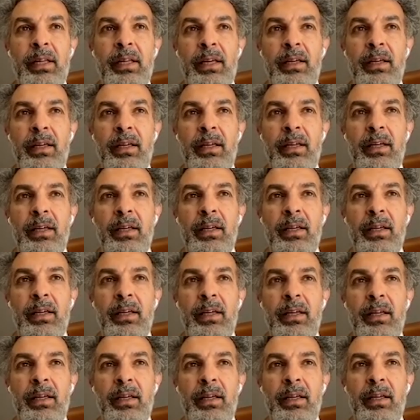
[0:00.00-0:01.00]

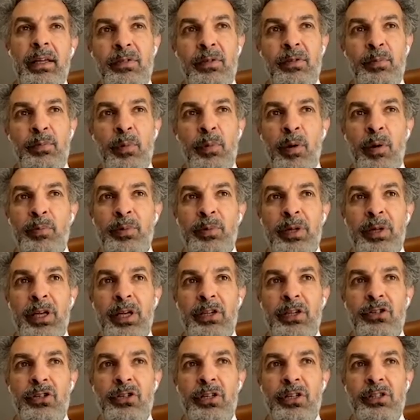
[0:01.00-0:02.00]
65% of the
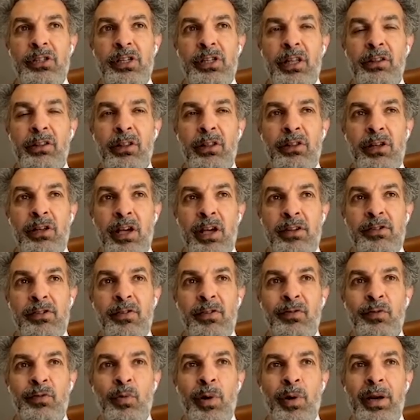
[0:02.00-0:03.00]
population is under the age
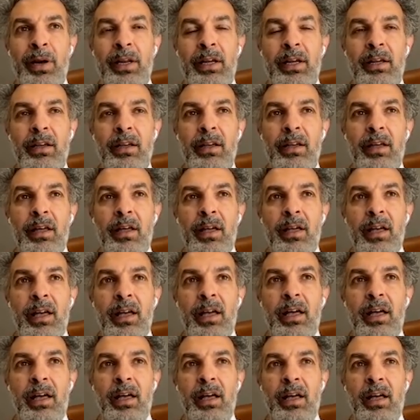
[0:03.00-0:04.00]
of 20.
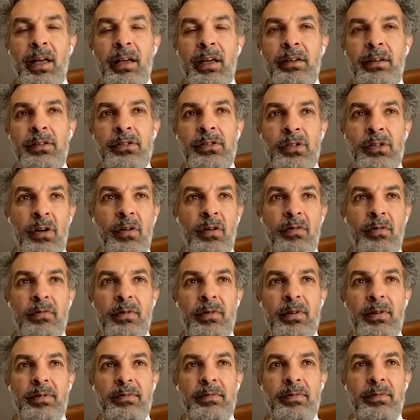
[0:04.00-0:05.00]
So
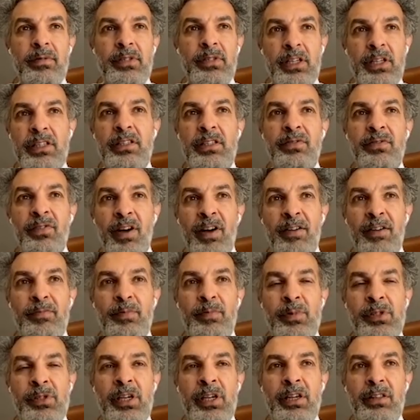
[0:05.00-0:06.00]

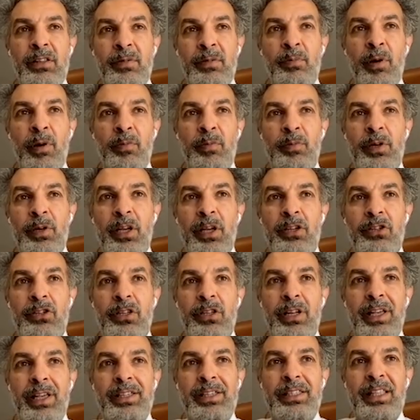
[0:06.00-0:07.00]
65% of the
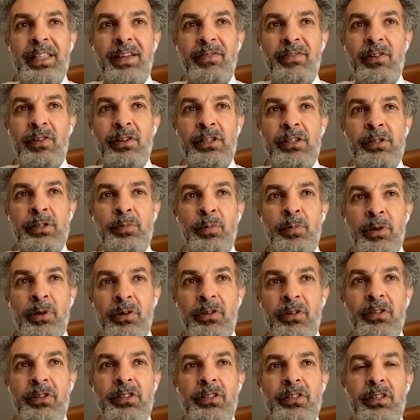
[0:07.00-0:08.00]
population has never
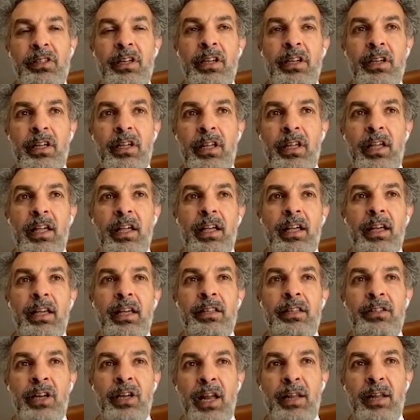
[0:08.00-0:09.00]
experienced
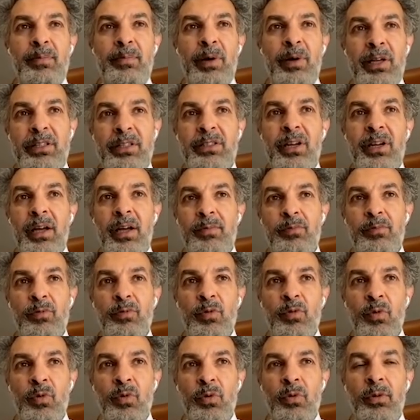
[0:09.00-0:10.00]
a Taliban-type
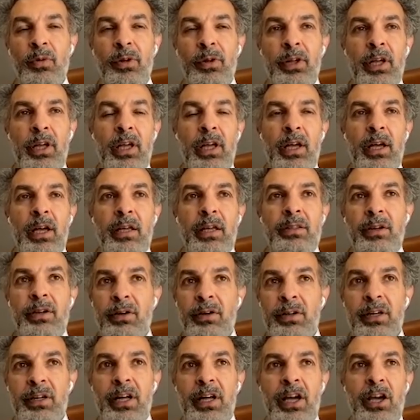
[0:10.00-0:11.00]
rule.
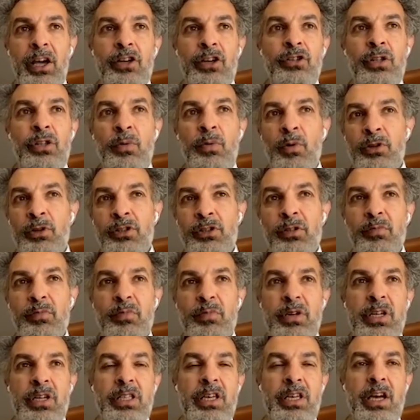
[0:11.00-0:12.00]
They're engaged, they watch the
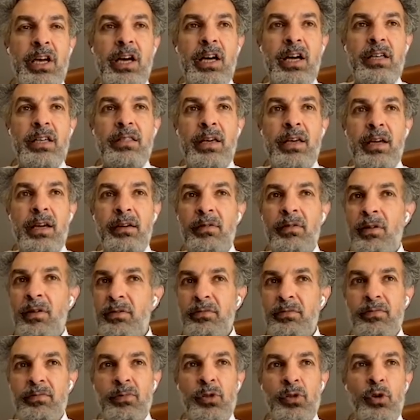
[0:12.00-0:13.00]
media, they're
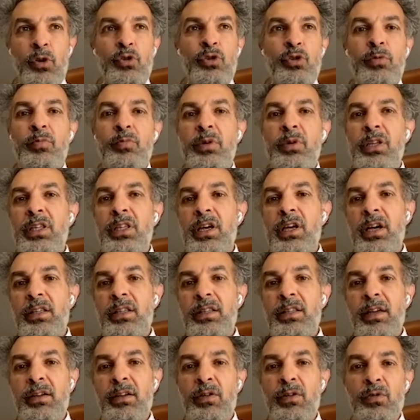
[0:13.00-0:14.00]
on social media,
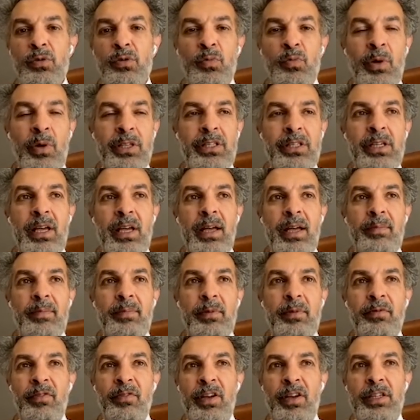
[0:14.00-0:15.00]
they use WhatsApp
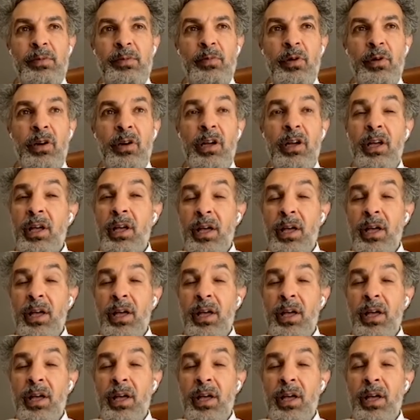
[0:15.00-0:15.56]
and Facebook.